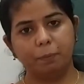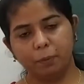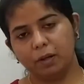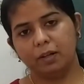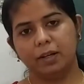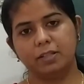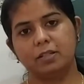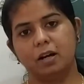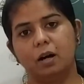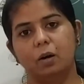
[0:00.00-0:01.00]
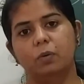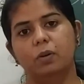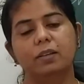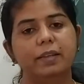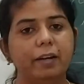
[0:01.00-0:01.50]
pull it
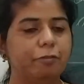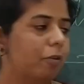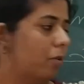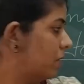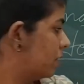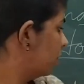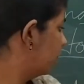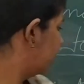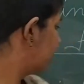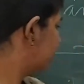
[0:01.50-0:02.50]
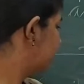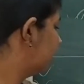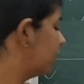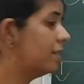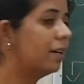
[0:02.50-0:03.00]
down, that force is known as
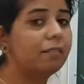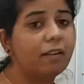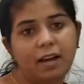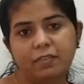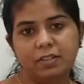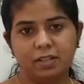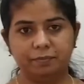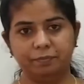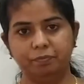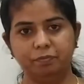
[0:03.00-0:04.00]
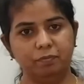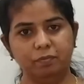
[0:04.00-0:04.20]
there is a gravity.